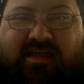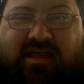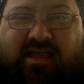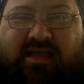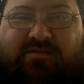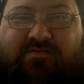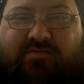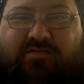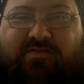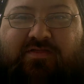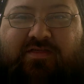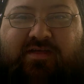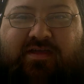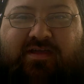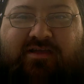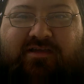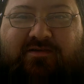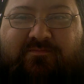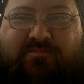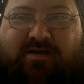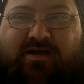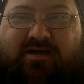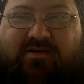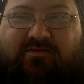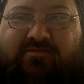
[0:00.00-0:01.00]
and think
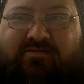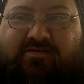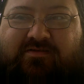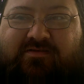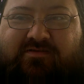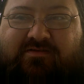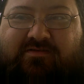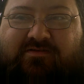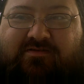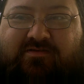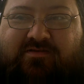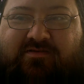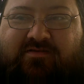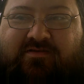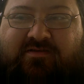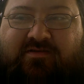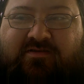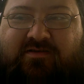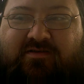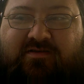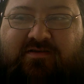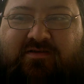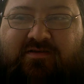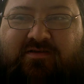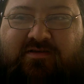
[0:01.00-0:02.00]
about
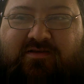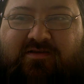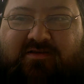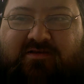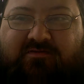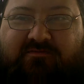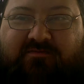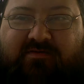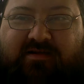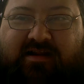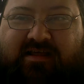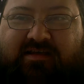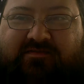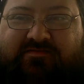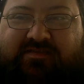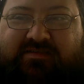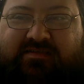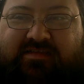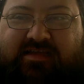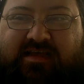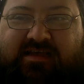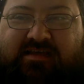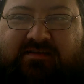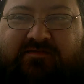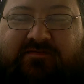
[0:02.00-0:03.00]
what I've
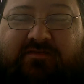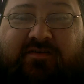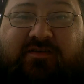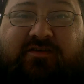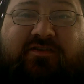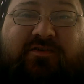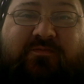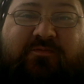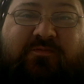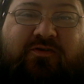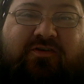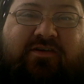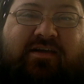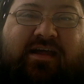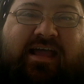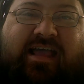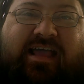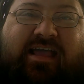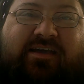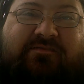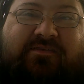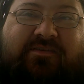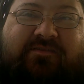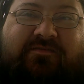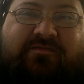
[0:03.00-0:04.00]
said. Furthermore, I
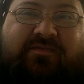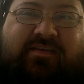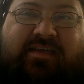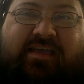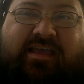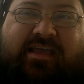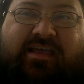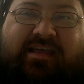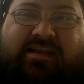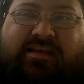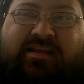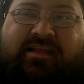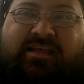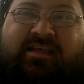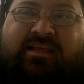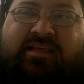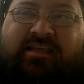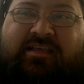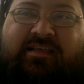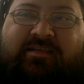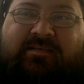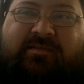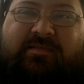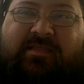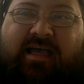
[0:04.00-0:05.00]
have a fan,
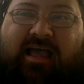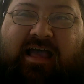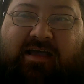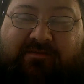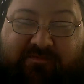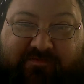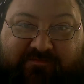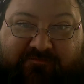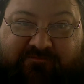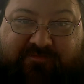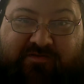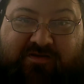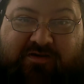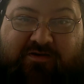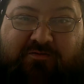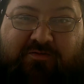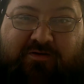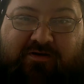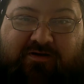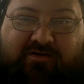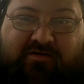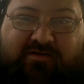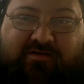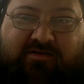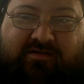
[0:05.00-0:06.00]
I have a
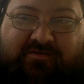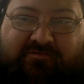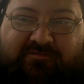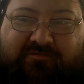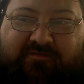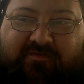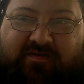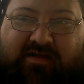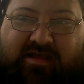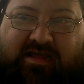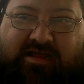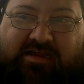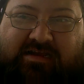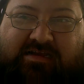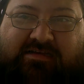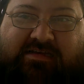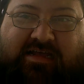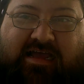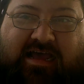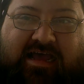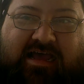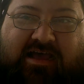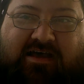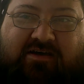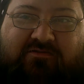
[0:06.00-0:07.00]
viewer, a friend
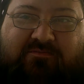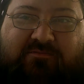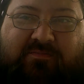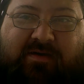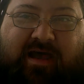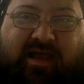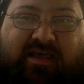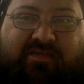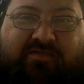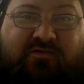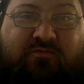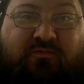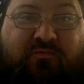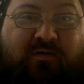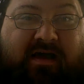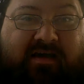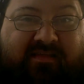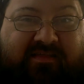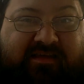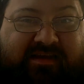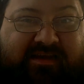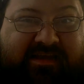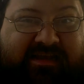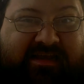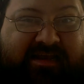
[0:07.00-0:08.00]
down by the
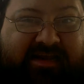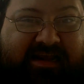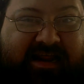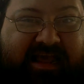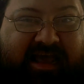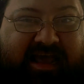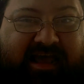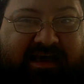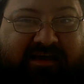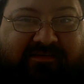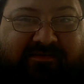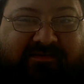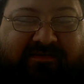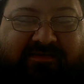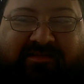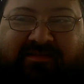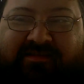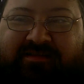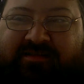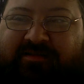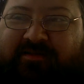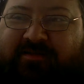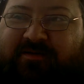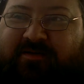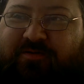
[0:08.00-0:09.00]
Welland Canal
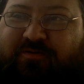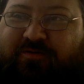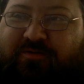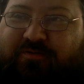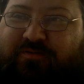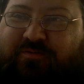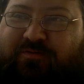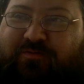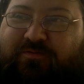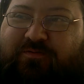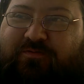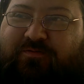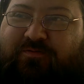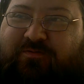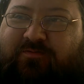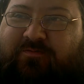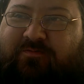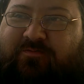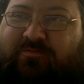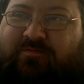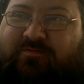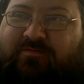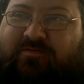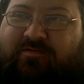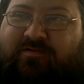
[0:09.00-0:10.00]

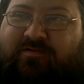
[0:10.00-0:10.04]
who